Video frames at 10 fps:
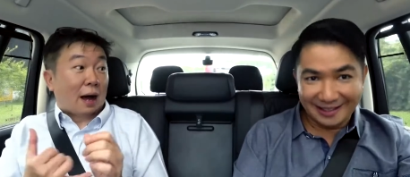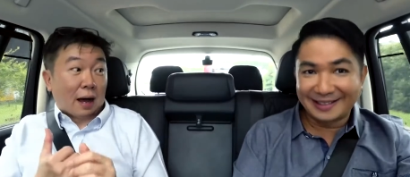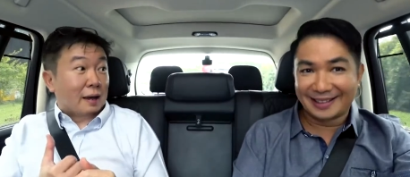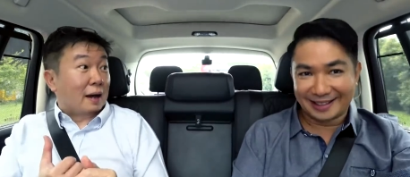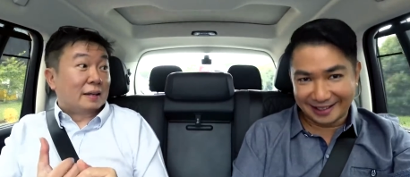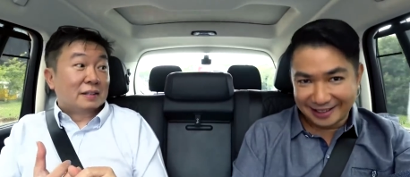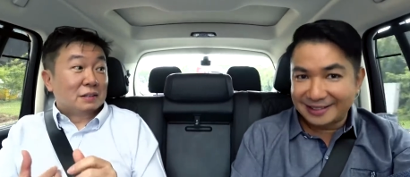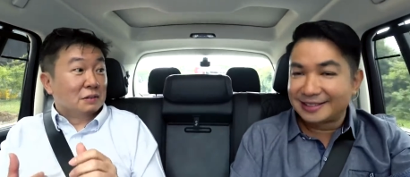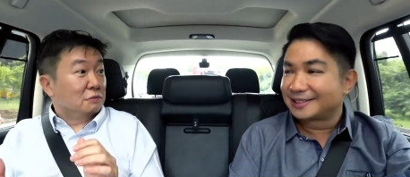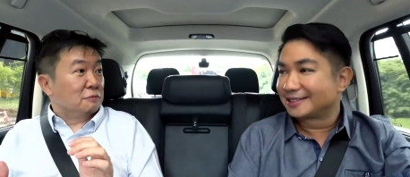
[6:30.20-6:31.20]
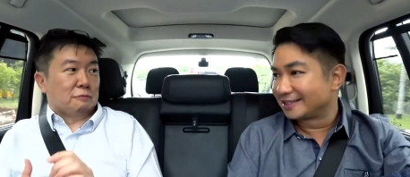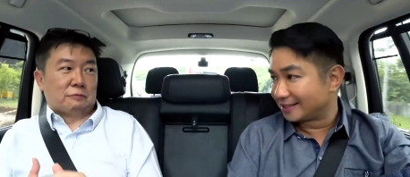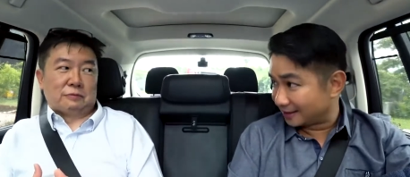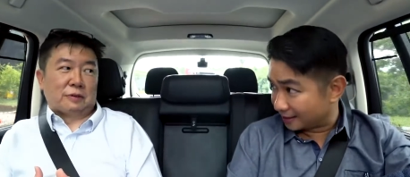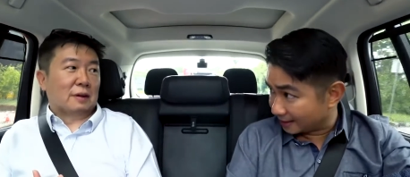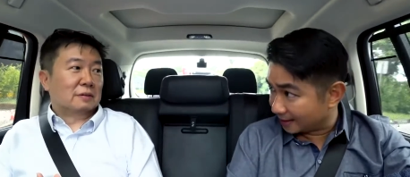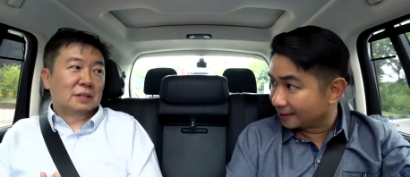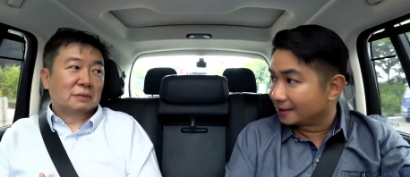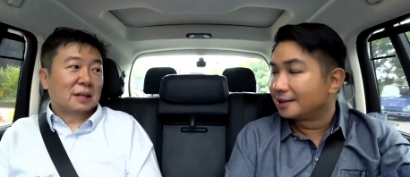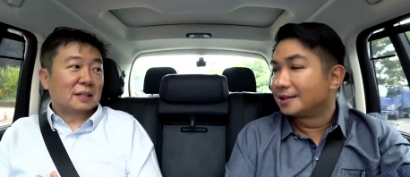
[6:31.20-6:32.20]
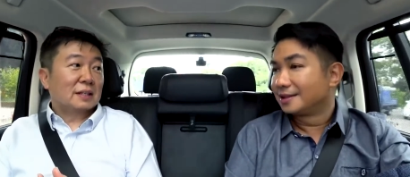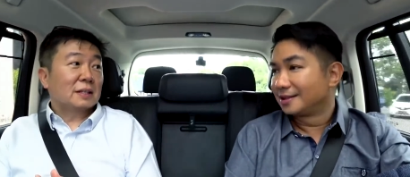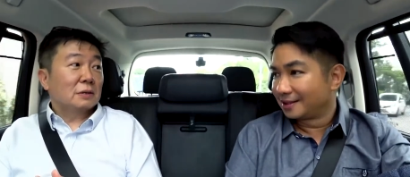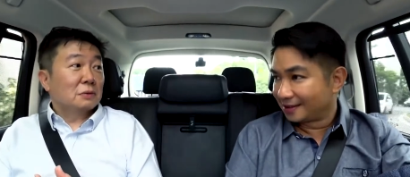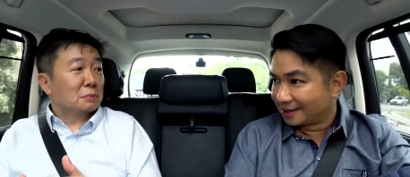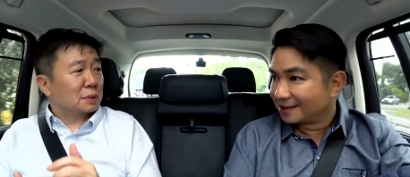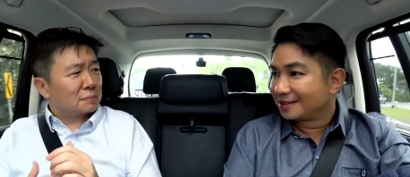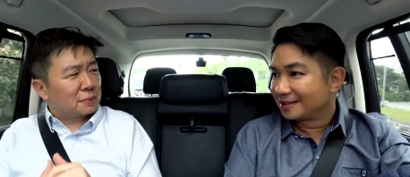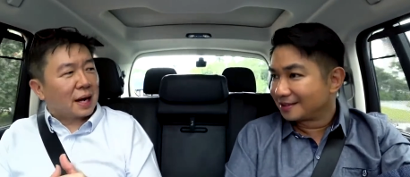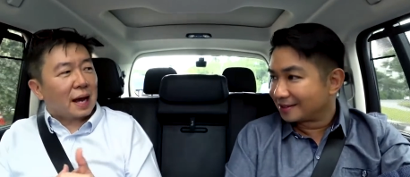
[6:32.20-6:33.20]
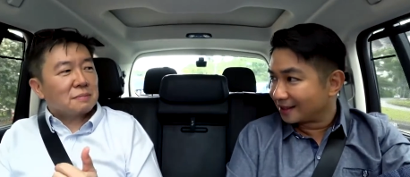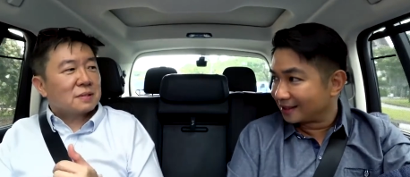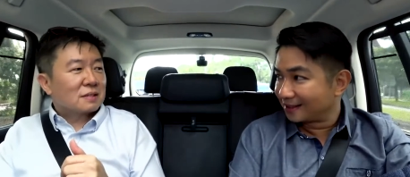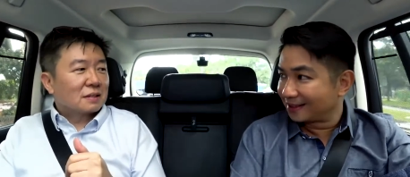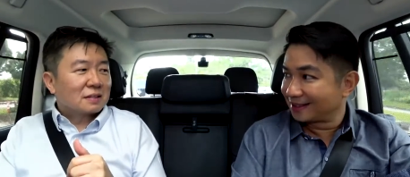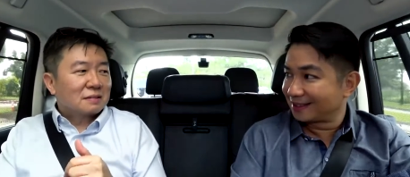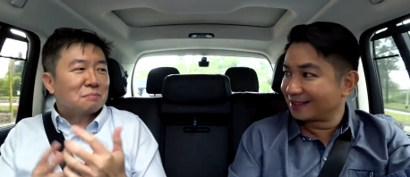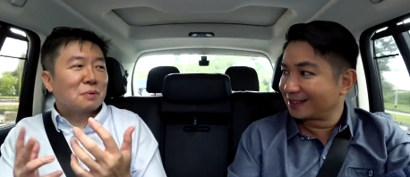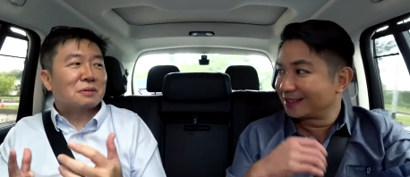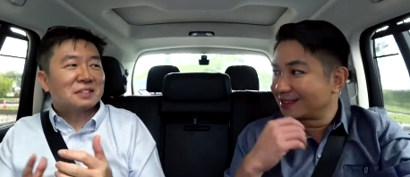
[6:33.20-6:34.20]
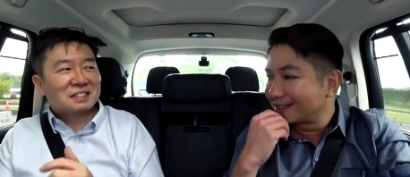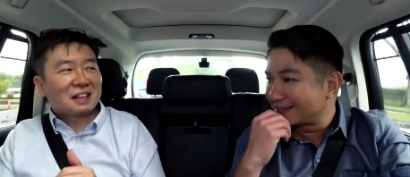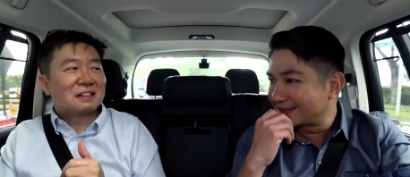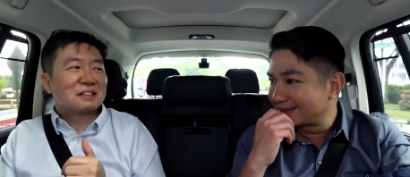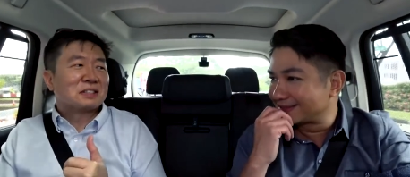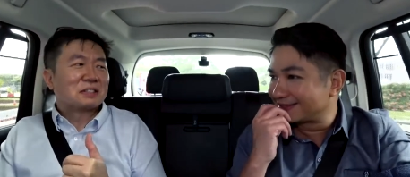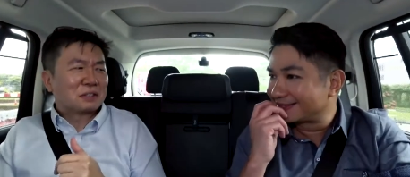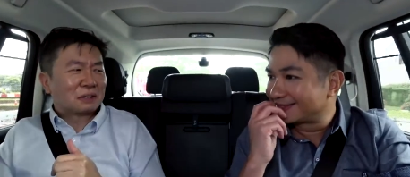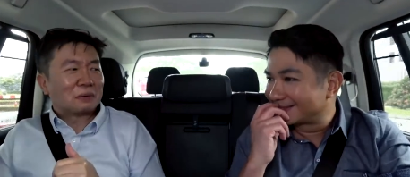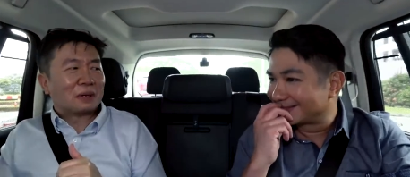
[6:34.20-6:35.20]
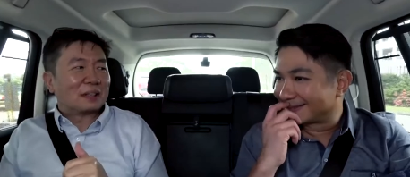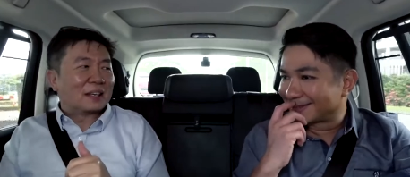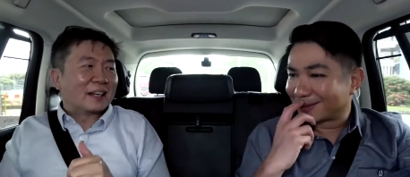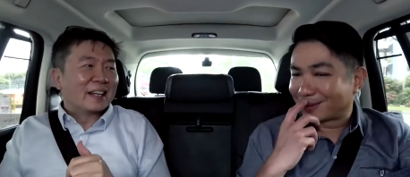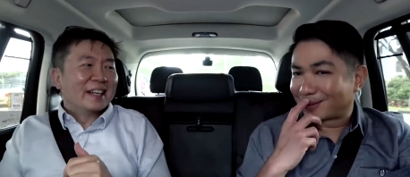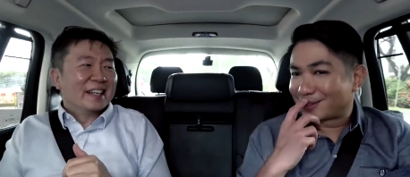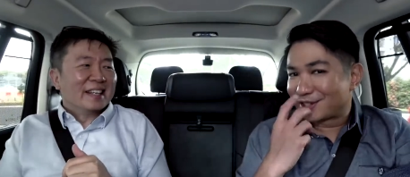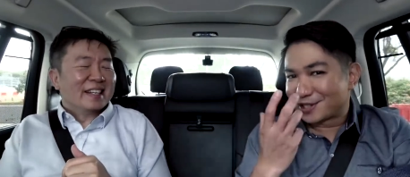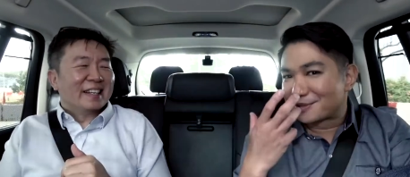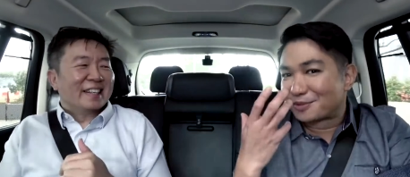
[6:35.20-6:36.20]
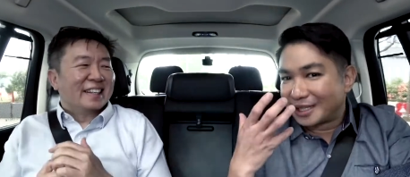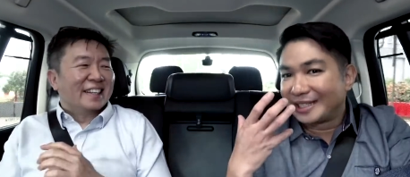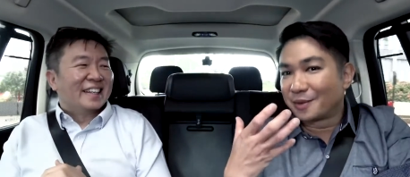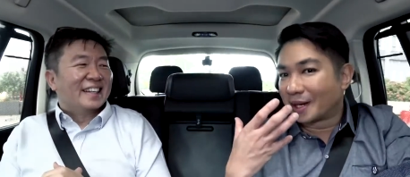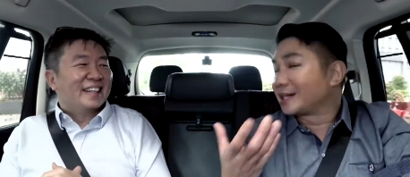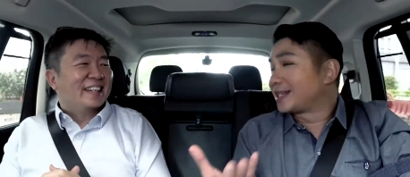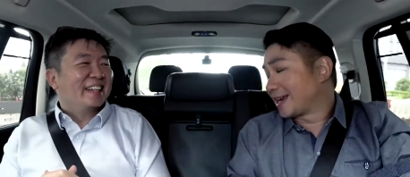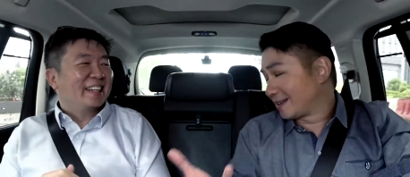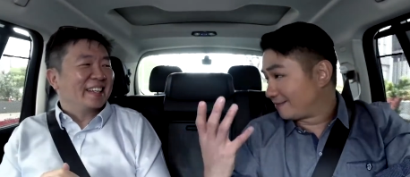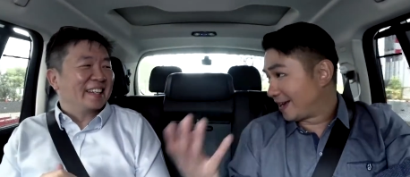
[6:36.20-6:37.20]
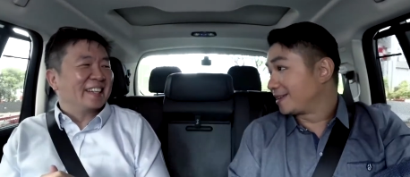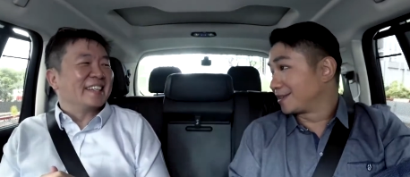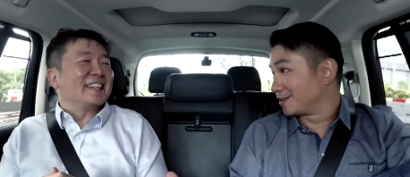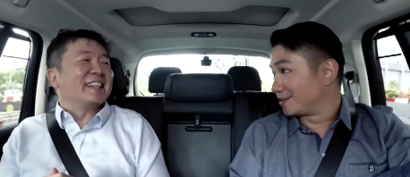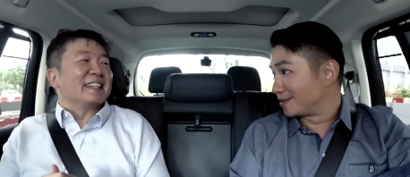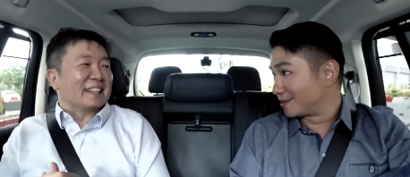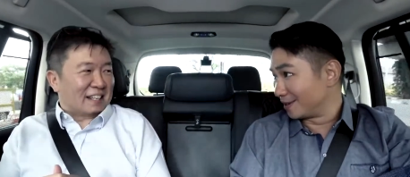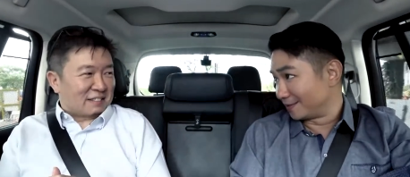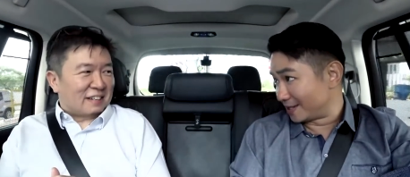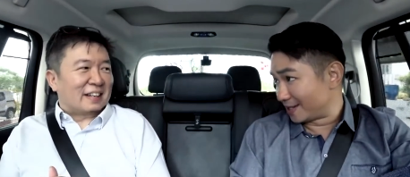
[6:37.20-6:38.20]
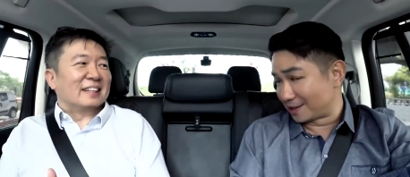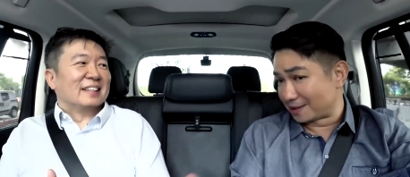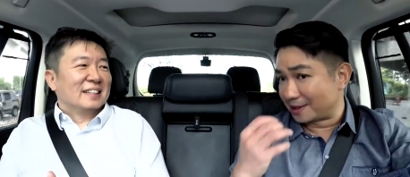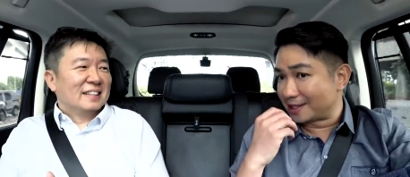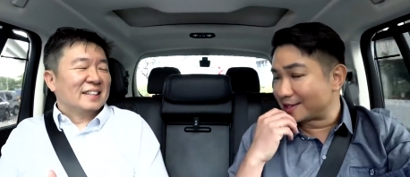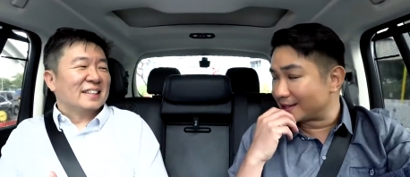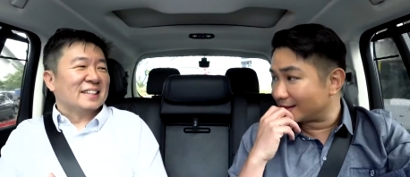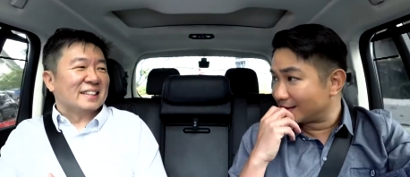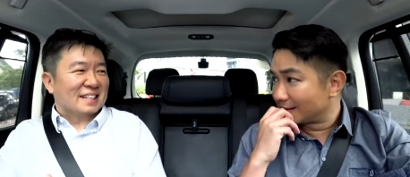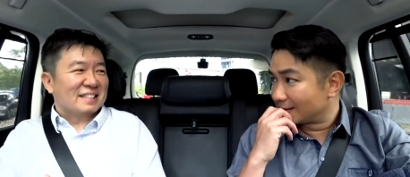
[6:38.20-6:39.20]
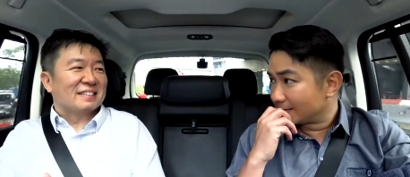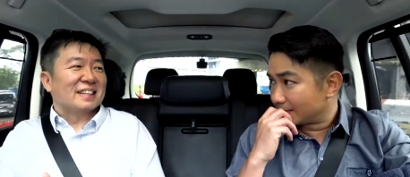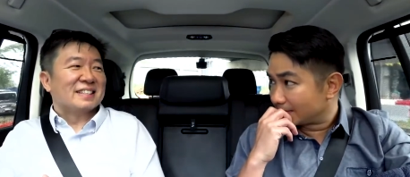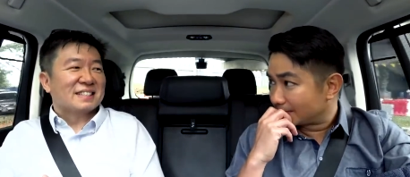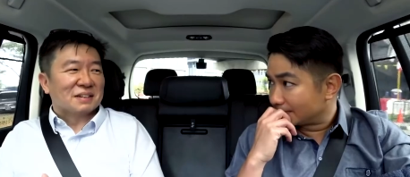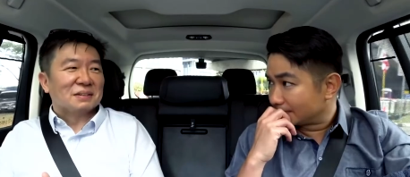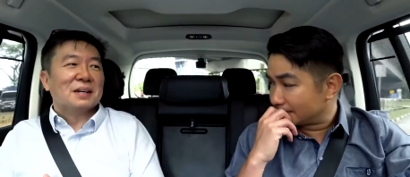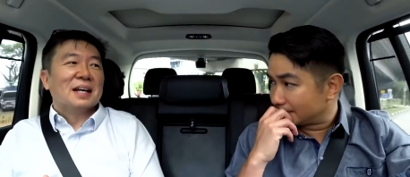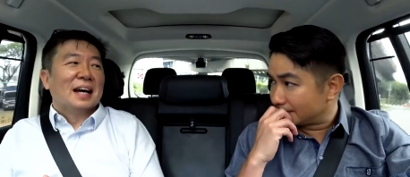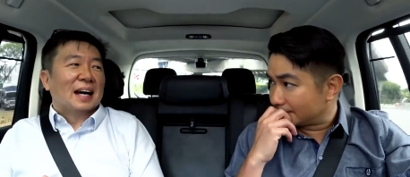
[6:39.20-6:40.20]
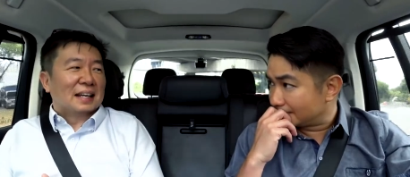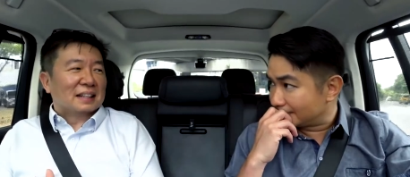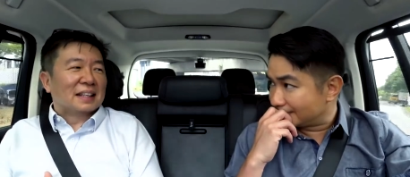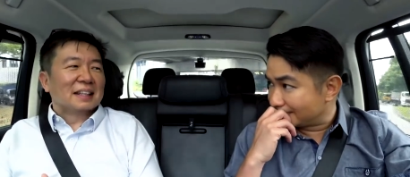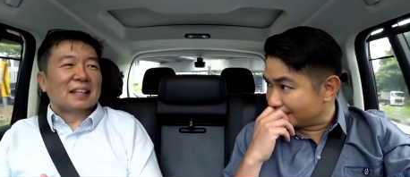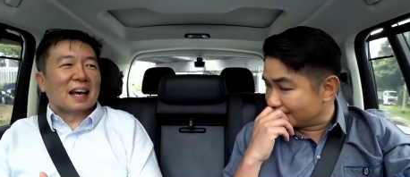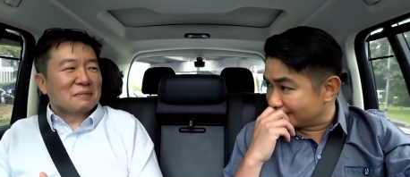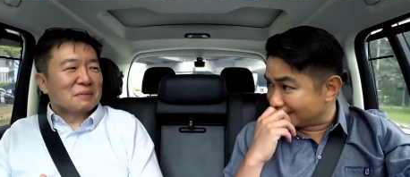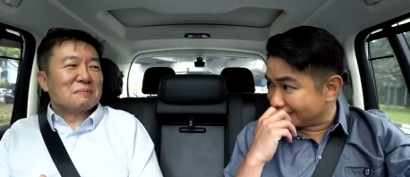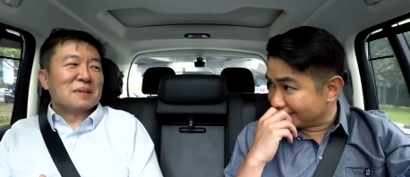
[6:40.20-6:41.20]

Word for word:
Speaker 1: high IQ, very great EQ, but perhaps moral intelligence not quite
Speaker 2: there. Or just really want to take advantage
Speaker 1: of the situation. That's right. So I think that will